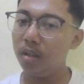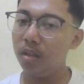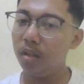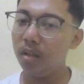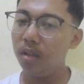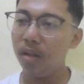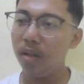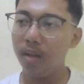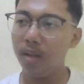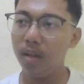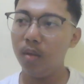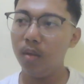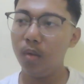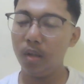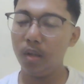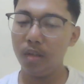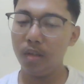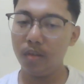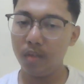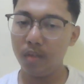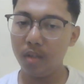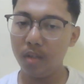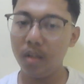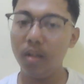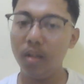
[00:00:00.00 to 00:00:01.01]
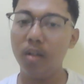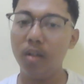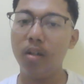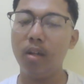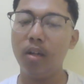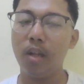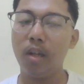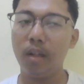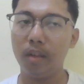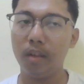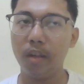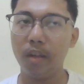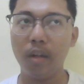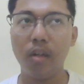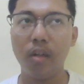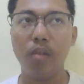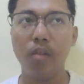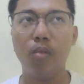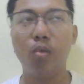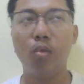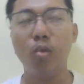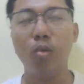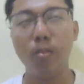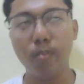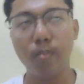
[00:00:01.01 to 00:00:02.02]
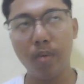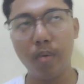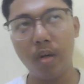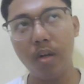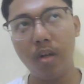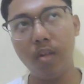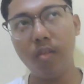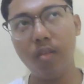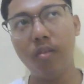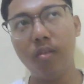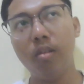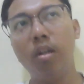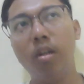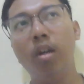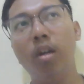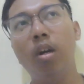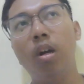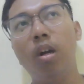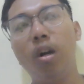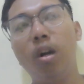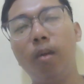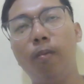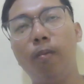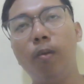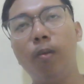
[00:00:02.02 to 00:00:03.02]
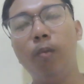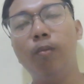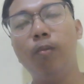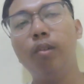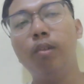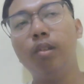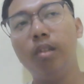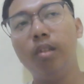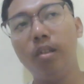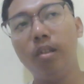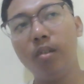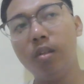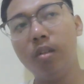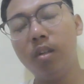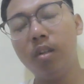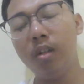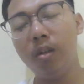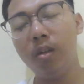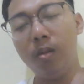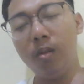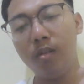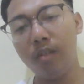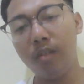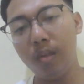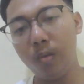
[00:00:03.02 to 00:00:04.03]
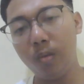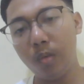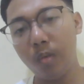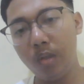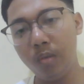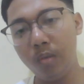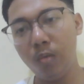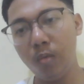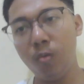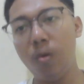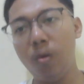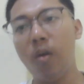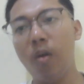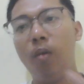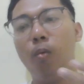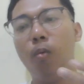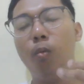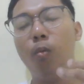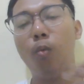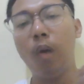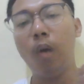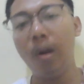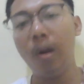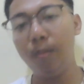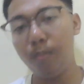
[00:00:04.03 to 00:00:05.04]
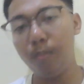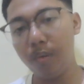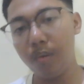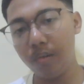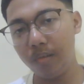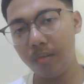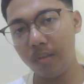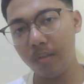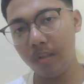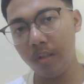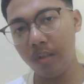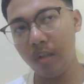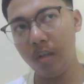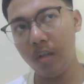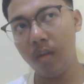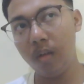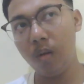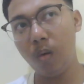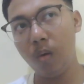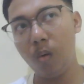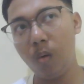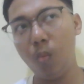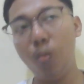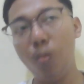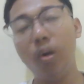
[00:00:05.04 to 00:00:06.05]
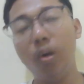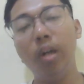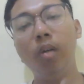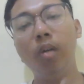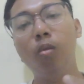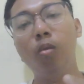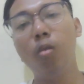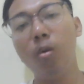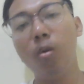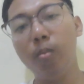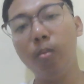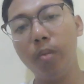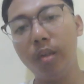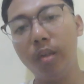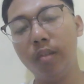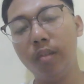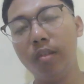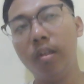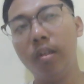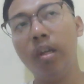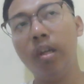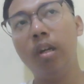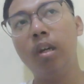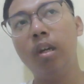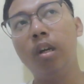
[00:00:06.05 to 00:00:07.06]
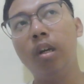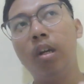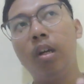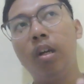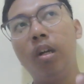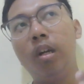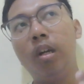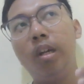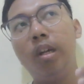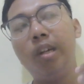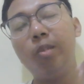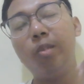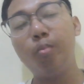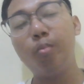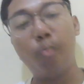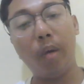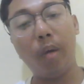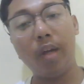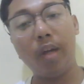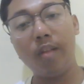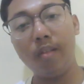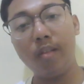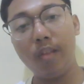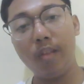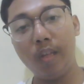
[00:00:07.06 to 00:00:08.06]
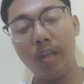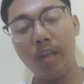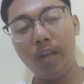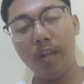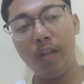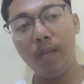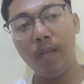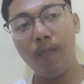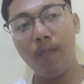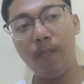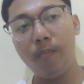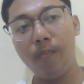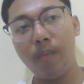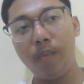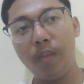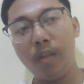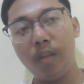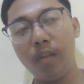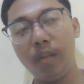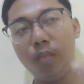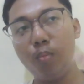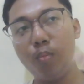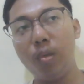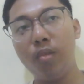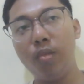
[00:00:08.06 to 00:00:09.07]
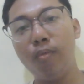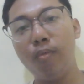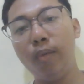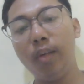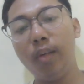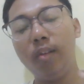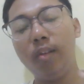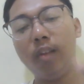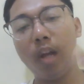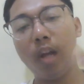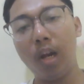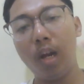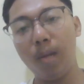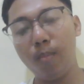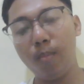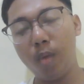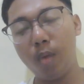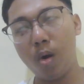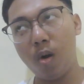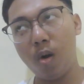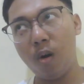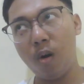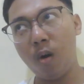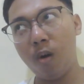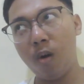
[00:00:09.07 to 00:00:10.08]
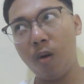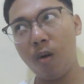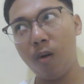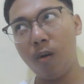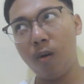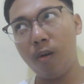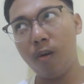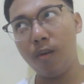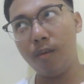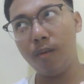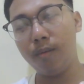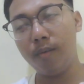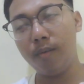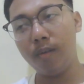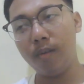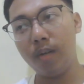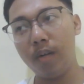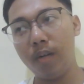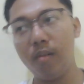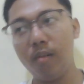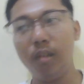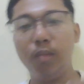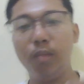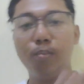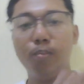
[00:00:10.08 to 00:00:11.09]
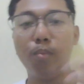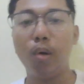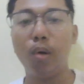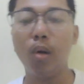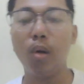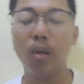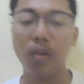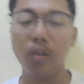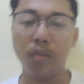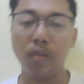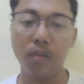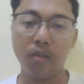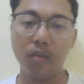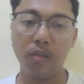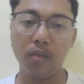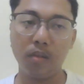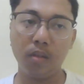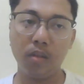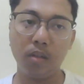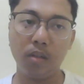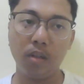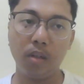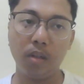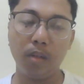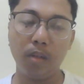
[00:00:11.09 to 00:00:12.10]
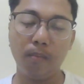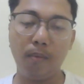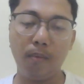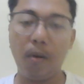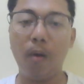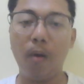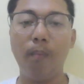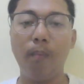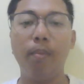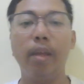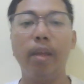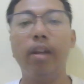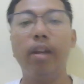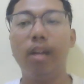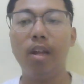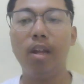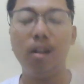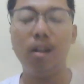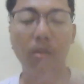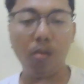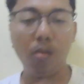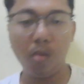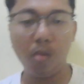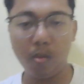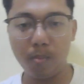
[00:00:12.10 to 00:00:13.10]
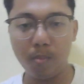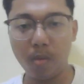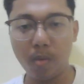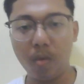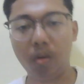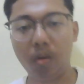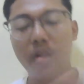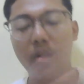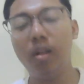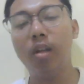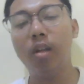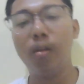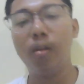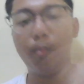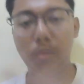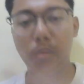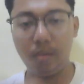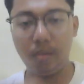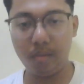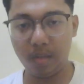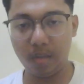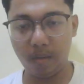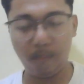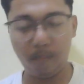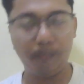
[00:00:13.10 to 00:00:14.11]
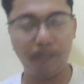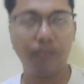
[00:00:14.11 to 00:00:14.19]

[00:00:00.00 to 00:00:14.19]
Yeah, you can say it like that. A two parts of conversational sequence where one person or one group is expecting a specific type of a response from another group or another person.